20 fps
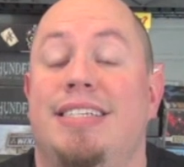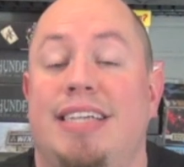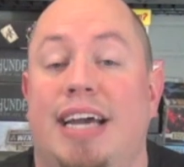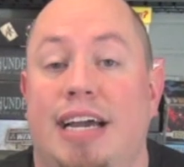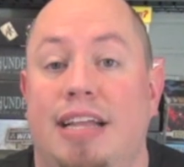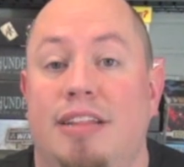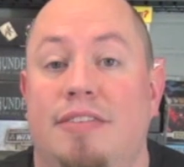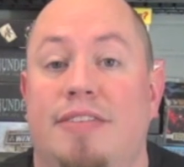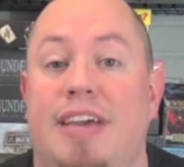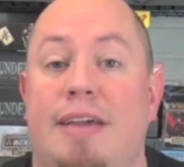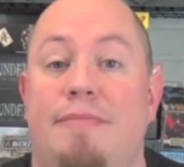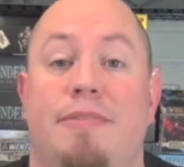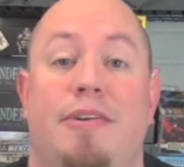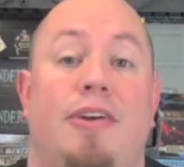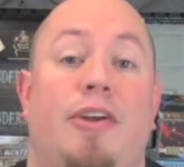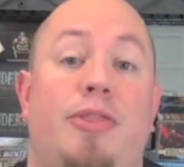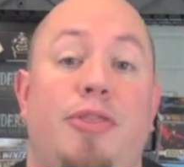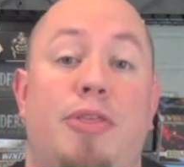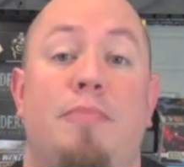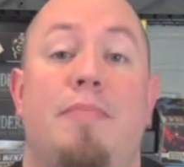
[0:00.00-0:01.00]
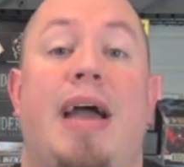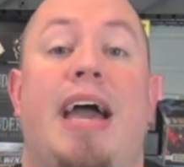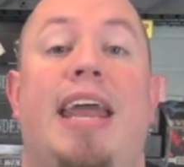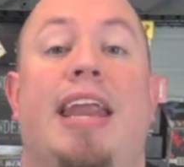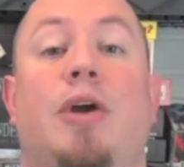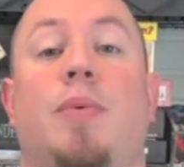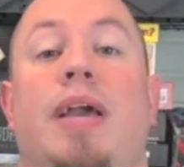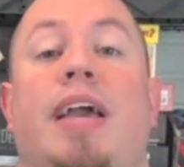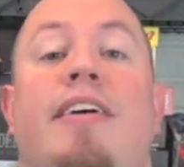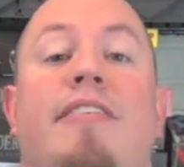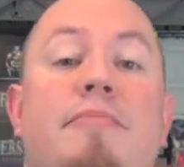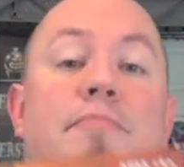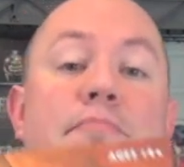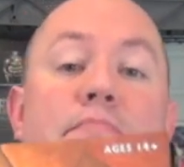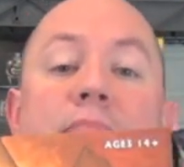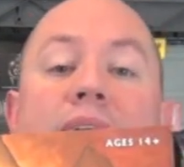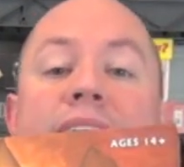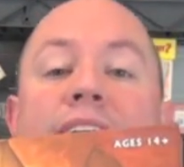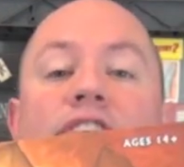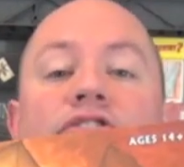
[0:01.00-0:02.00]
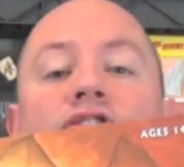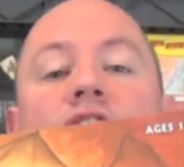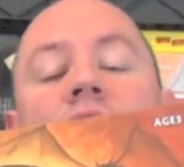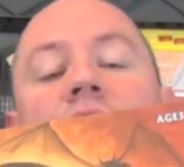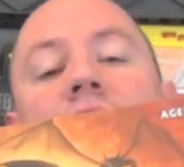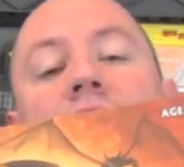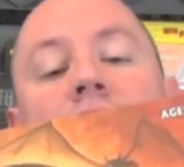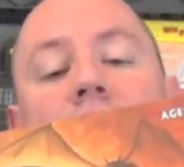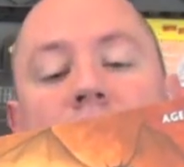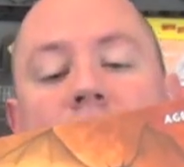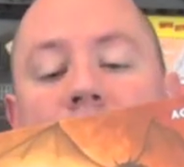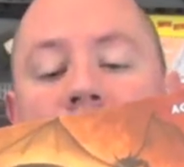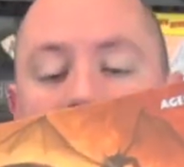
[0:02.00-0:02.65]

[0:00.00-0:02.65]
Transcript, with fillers: style of game, very thematic. We have Mage Knight.